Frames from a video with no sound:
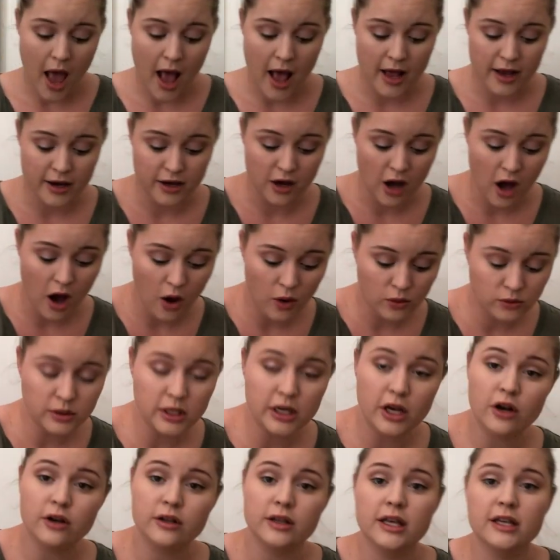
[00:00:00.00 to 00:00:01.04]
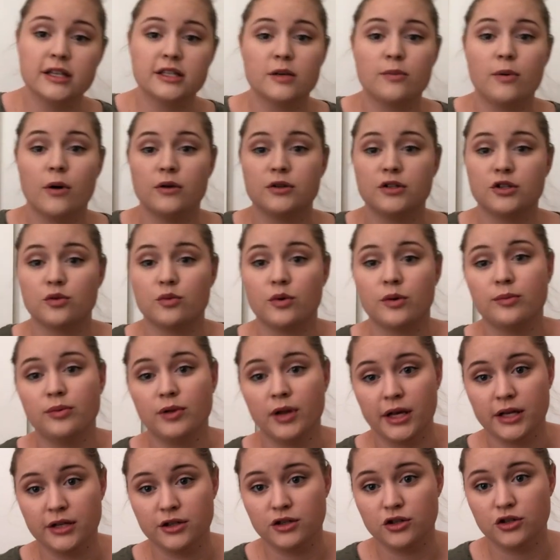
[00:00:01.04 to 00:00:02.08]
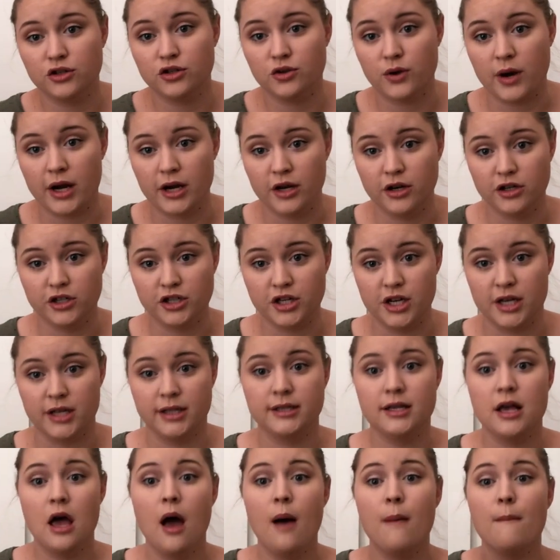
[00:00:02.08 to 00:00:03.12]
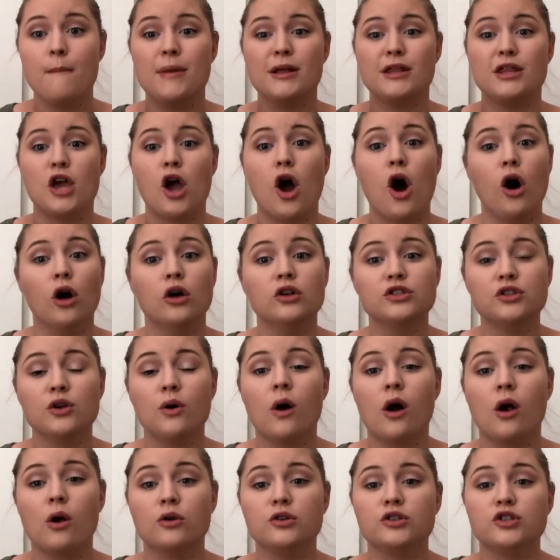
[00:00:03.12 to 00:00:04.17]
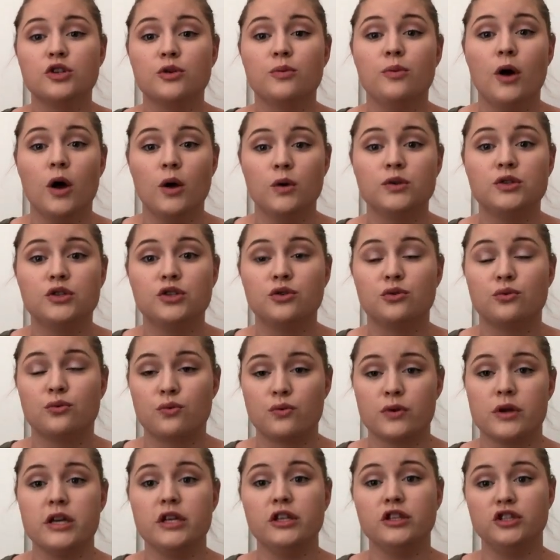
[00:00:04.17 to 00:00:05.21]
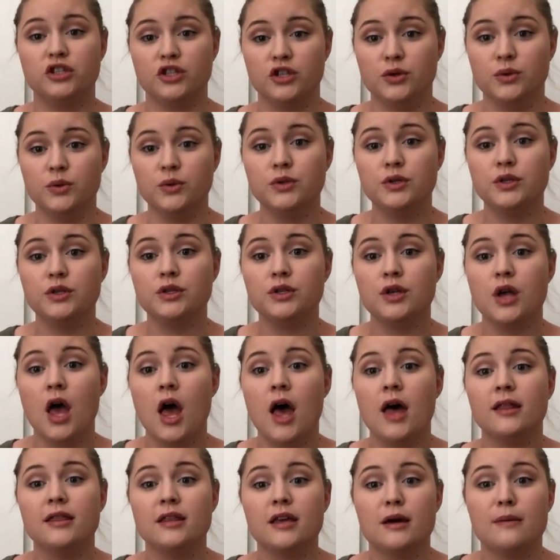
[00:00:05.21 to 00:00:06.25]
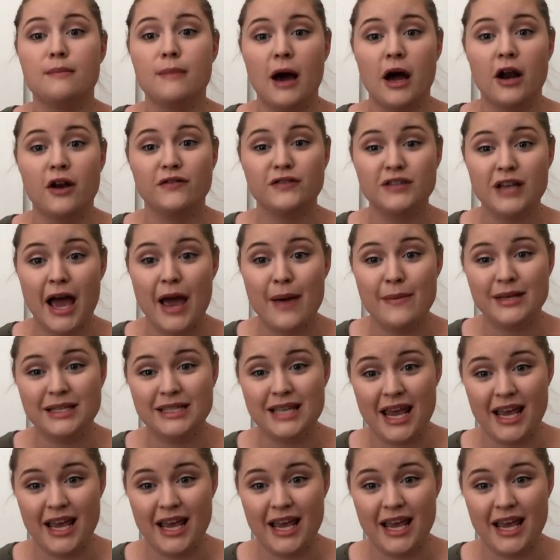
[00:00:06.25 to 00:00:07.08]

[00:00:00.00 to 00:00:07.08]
And not only are they supposed to replace your dryer sheets, but they also are supposed to reduce the amount of time it